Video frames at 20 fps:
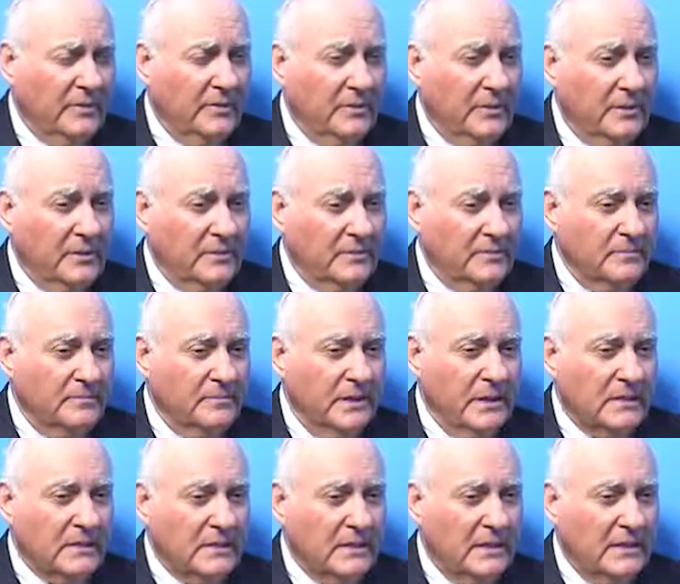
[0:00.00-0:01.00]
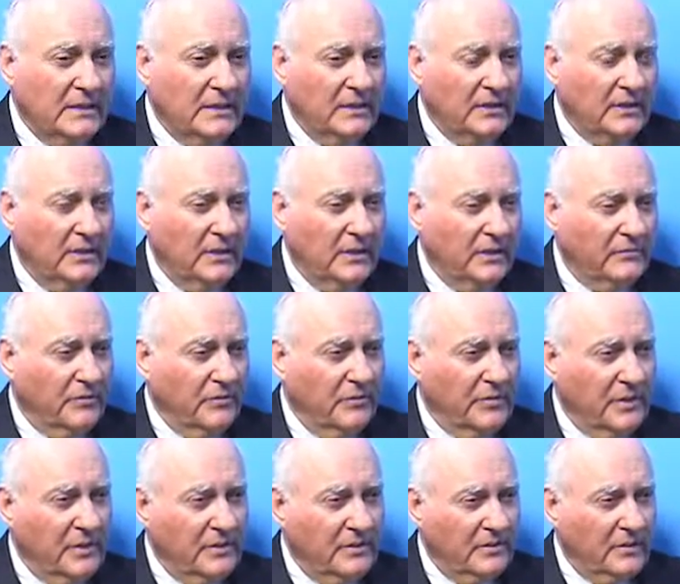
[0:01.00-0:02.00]
with a baseline LDL of
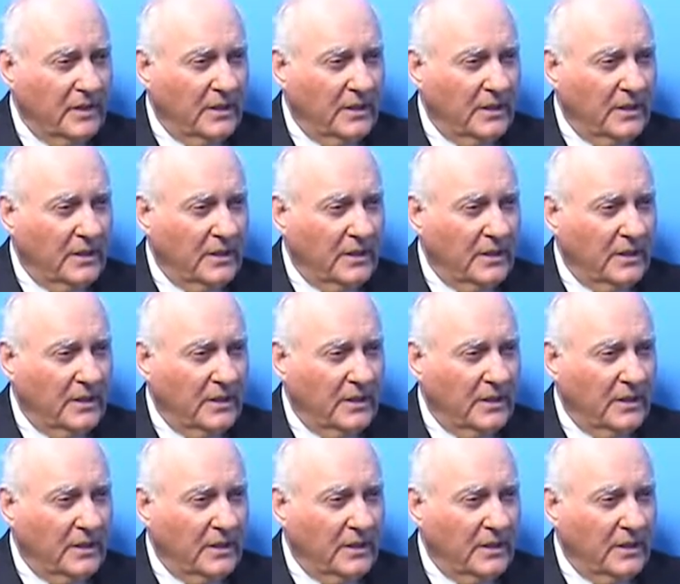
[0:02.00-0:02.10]
around